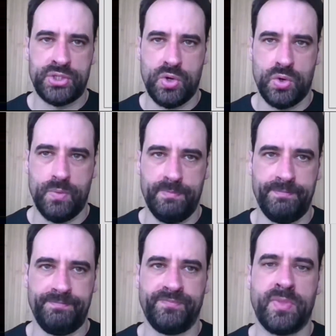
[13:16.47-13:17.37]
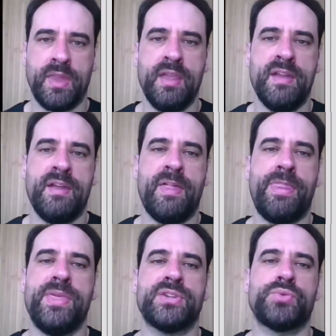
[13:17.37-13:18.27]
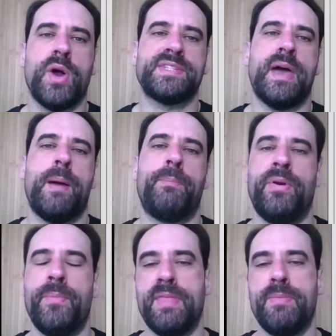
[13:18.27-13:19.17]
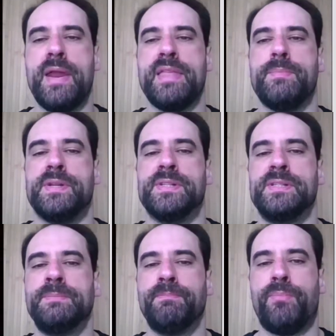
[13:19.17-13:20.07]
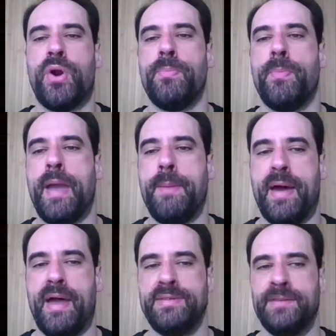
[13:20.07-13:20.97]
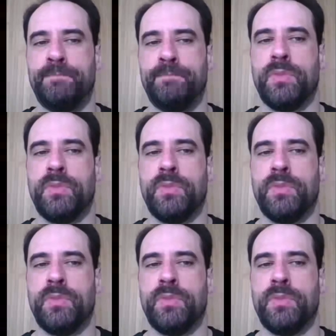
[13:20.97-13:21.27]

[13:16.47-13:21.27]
So this was a permanent man in the middle from bypass